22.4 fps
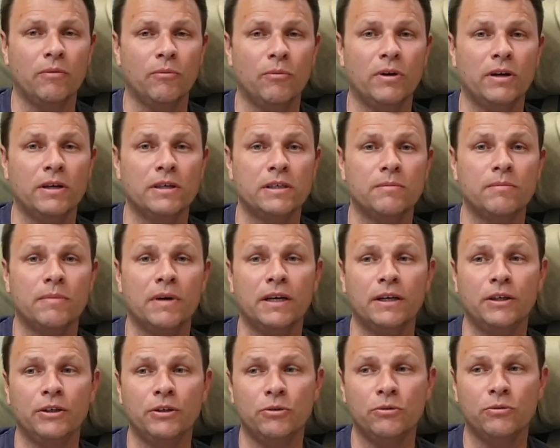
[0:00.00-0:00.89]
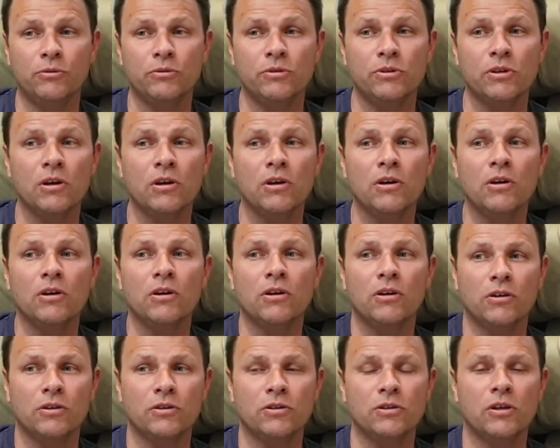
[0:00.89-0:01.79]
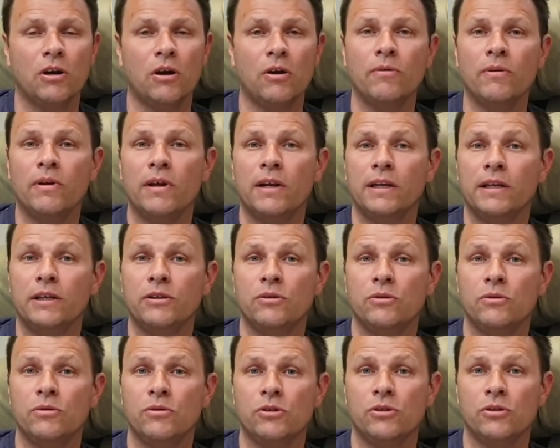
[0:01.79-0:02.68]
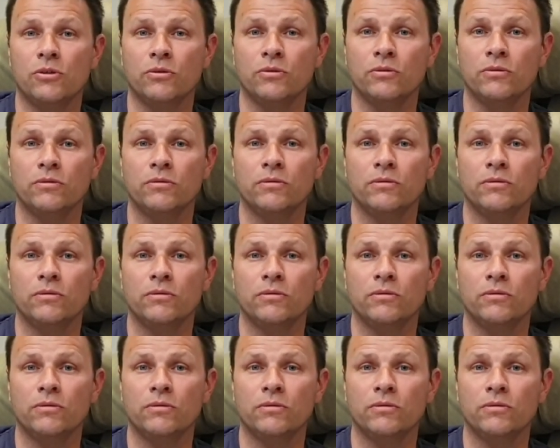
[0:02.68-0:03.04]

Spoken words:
whereas the manuals can tow nearly 2 ton.